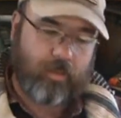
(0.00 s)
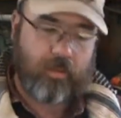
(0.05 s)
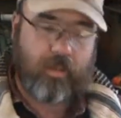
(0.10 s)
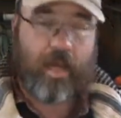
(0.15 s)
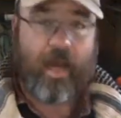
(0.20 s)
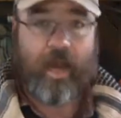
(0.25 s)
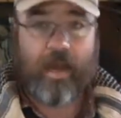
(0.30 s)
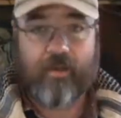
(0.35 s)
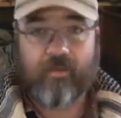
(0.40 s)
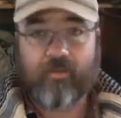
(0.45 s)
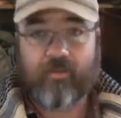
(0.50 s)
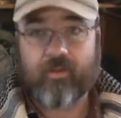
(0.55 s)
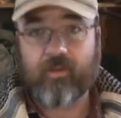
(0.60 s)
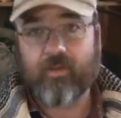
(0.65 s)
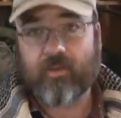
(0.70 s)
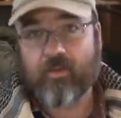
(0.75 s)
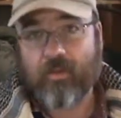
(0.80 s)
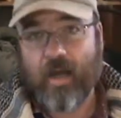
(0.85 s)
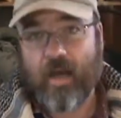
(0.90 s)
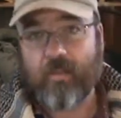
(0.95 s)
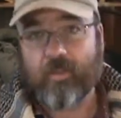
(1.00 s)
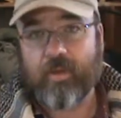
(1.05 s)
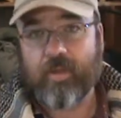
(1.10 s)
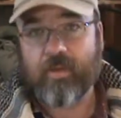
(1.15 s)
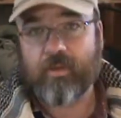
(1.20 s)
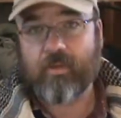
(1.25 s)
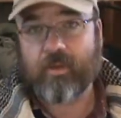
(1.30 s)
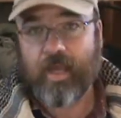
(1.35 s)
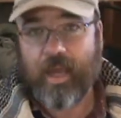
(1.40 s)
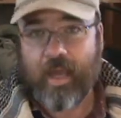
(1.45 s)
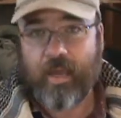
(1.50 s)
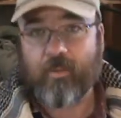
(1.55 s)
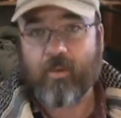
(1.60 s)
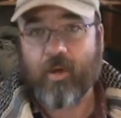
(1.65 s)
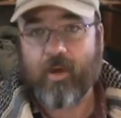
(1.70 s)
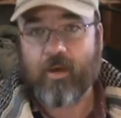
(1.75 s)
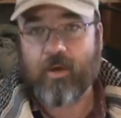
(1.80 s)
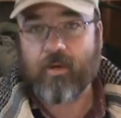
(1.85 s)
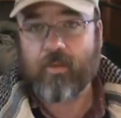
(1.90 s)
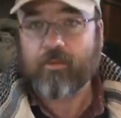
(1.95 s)
knives, zombies,
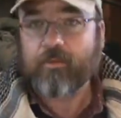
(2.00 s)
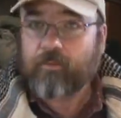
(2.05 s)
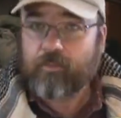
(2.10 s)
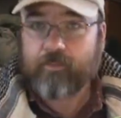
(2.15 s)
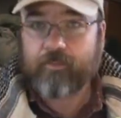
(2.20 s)
K-bar,